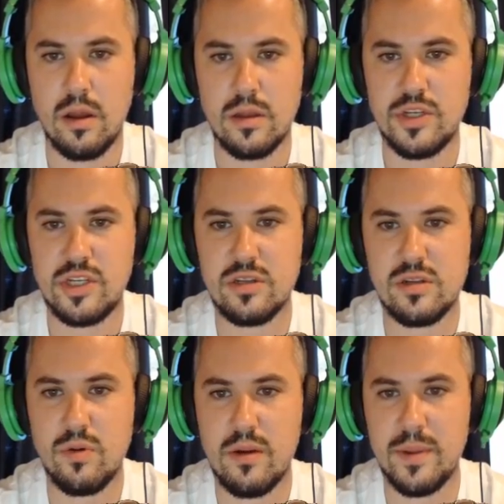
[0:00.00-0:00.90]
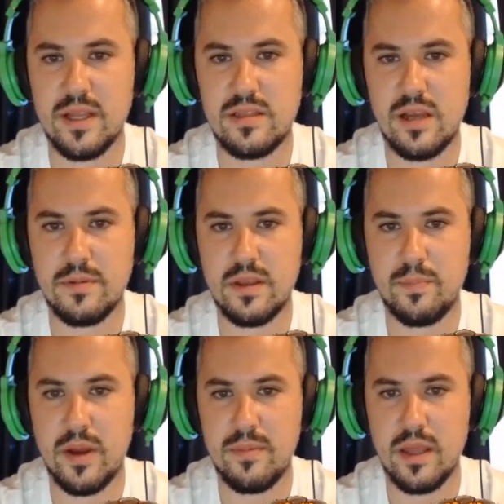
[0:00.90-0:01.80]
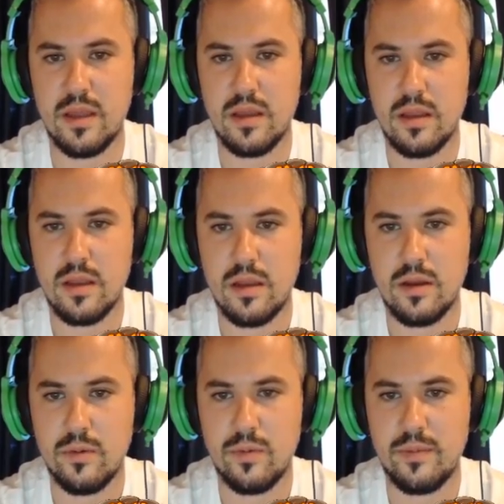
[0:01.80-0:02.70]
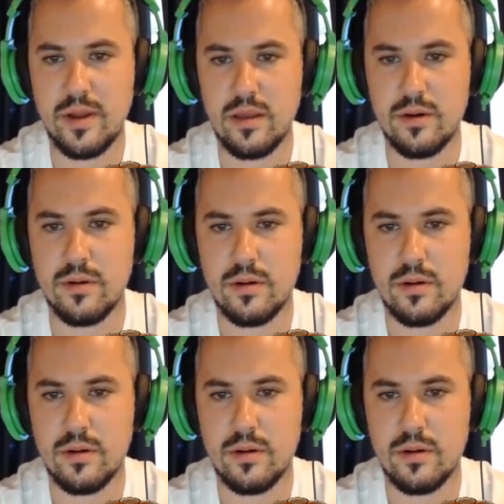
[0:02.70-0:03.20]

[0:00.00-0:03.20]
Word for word: She doesn't want to be adopted by me. What about you?